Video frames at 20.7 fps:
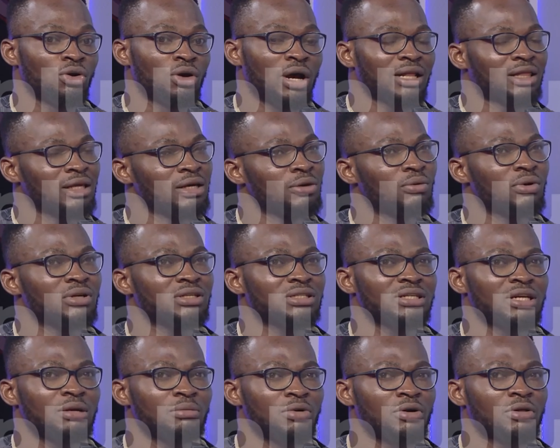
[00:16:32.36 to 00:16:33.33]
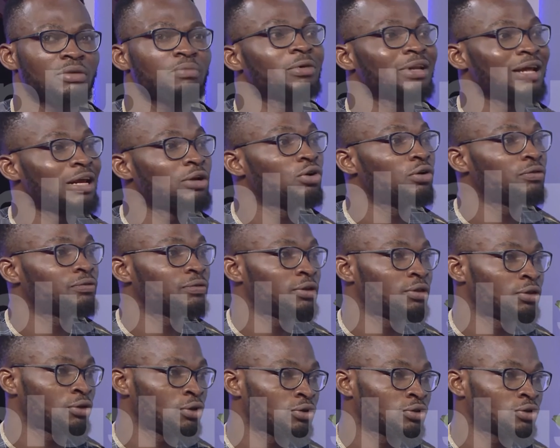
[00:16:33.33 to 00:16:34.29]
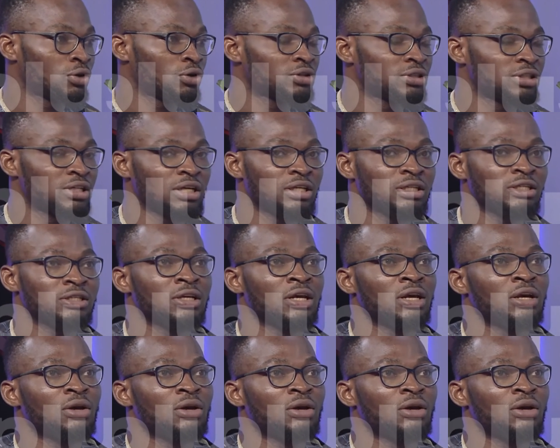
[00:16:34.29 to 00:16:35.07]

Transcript: I think once in a month, but I know of a Thursdays